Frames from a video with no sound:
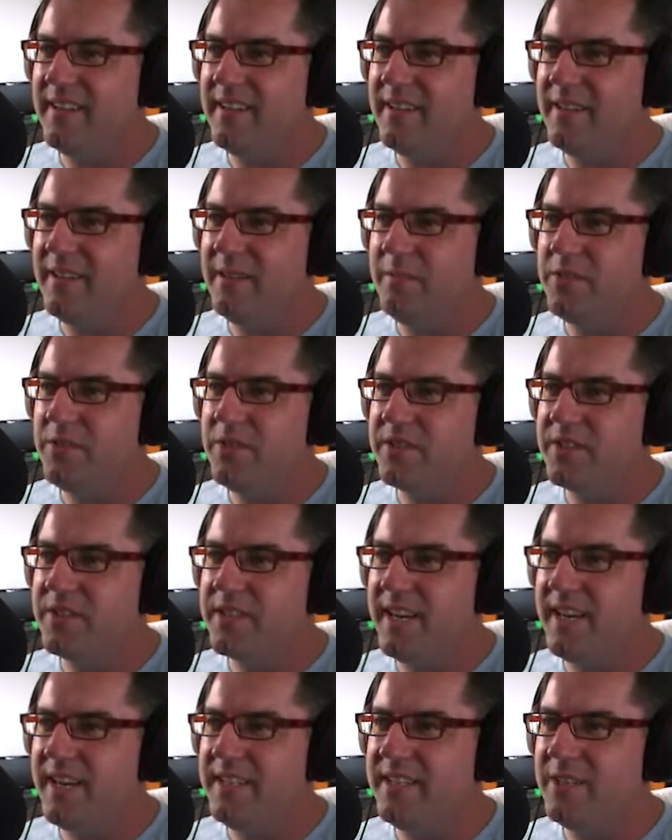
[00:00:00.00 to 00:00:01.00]
I'm just
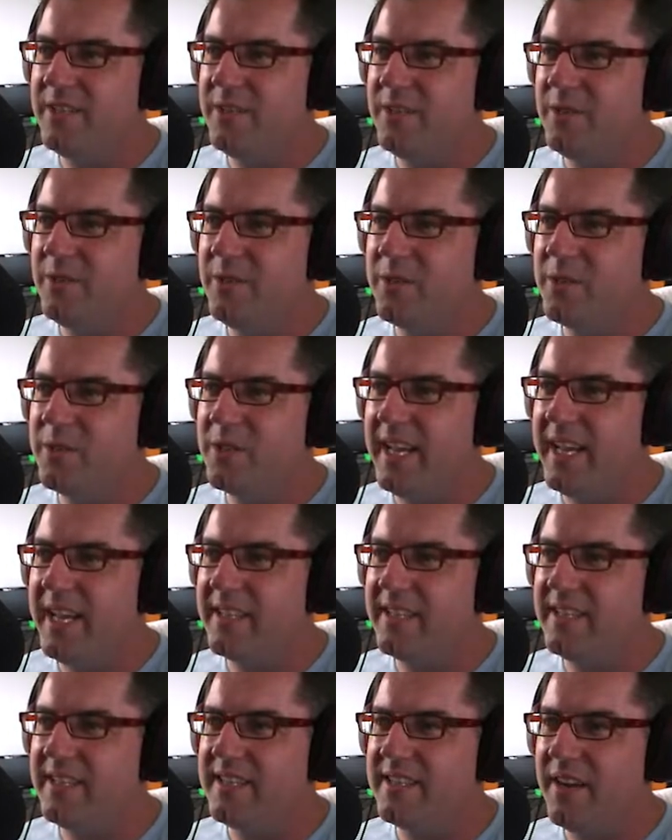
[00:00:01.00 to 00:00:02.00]
going to
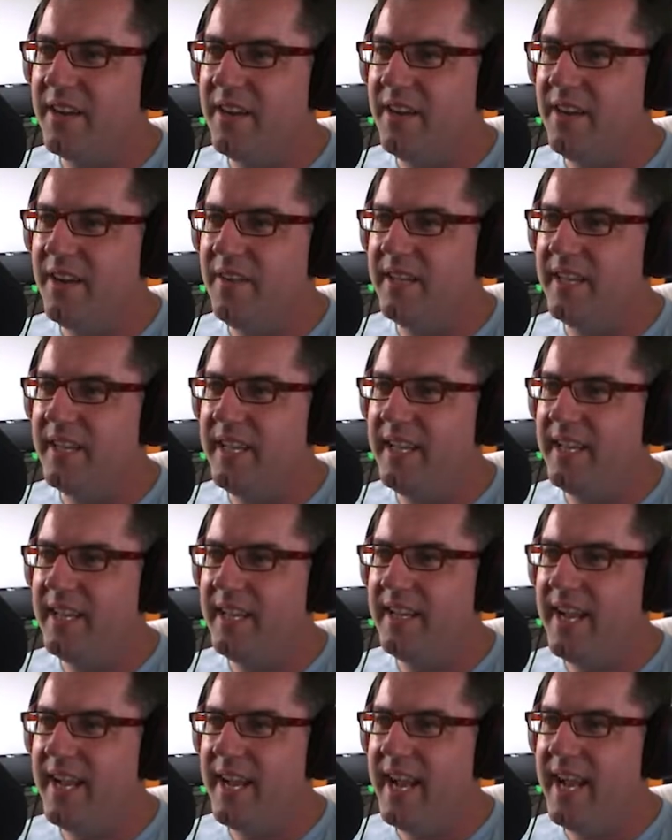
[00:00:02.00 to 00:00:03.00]
take this over
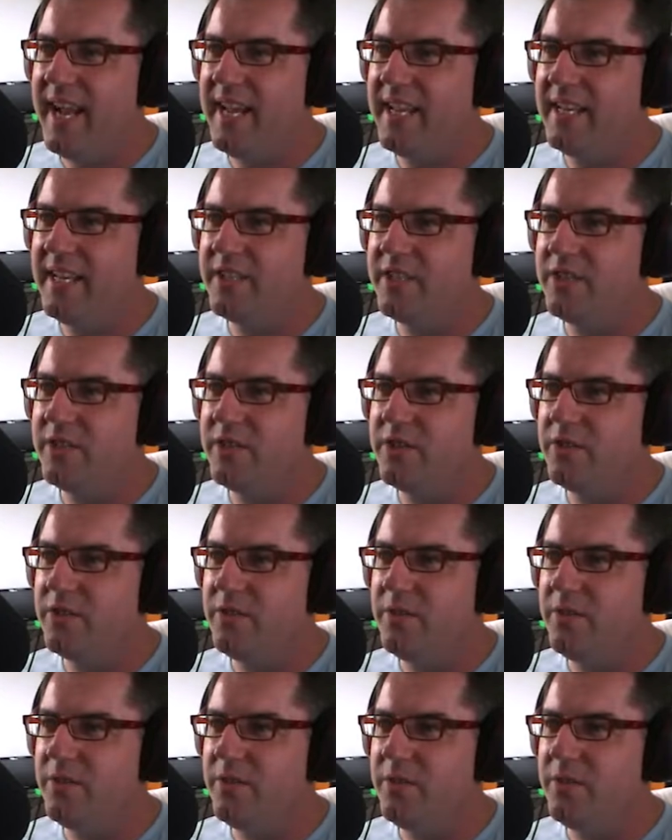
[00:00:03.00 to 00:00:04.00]
here and
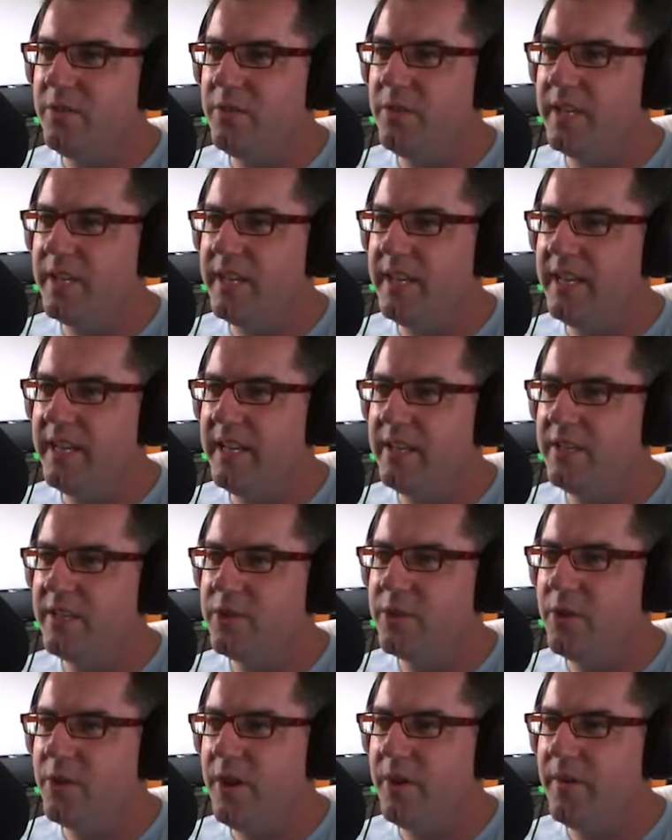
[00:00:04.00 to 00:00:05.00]
do the
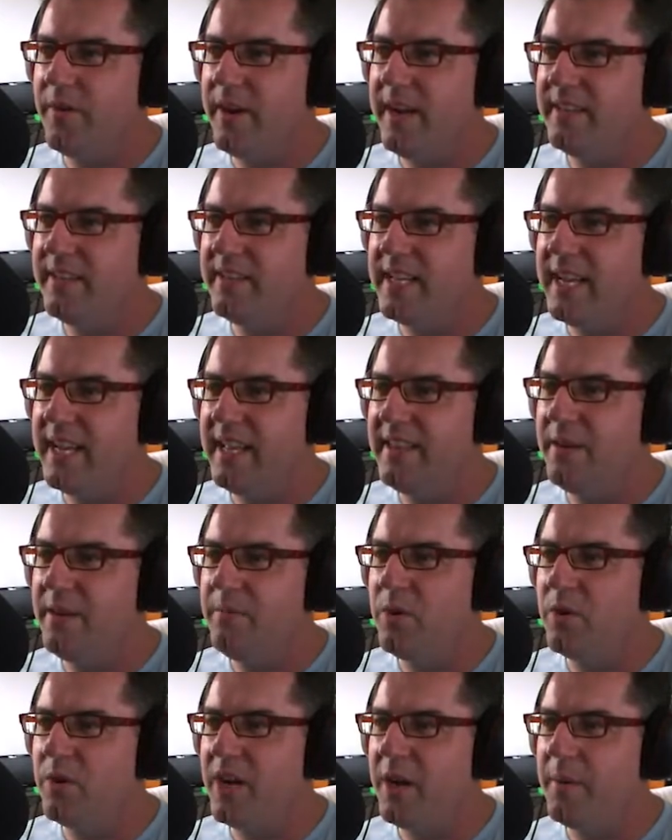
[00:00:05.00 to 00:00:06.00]
turnaround, and
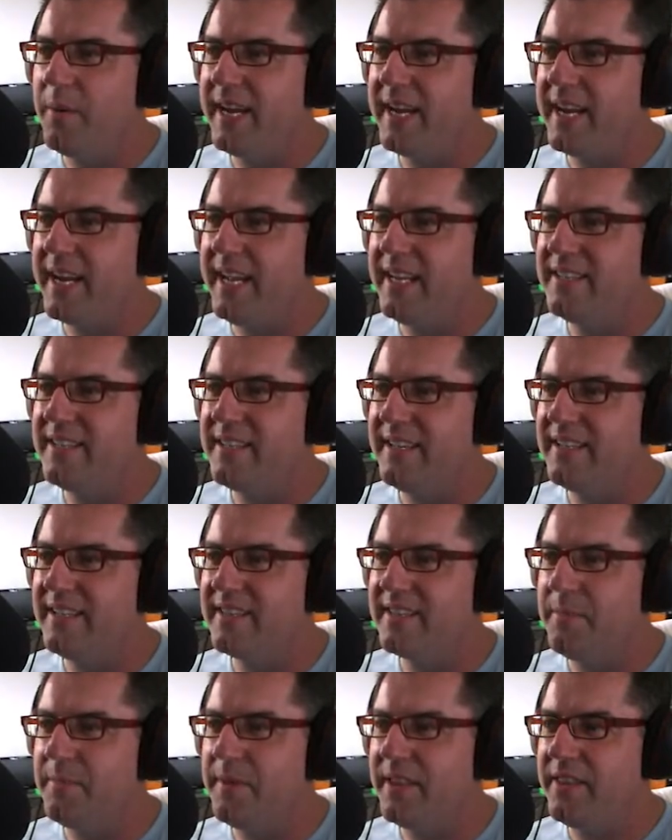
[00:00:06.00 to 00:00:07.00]
then we'll go back and
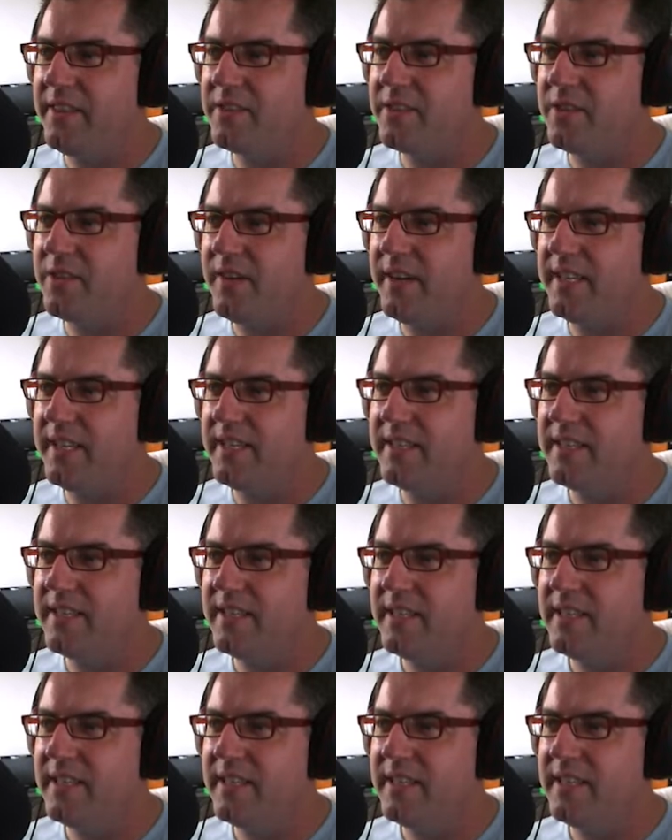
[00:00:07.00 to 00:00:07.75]
test some other tyres.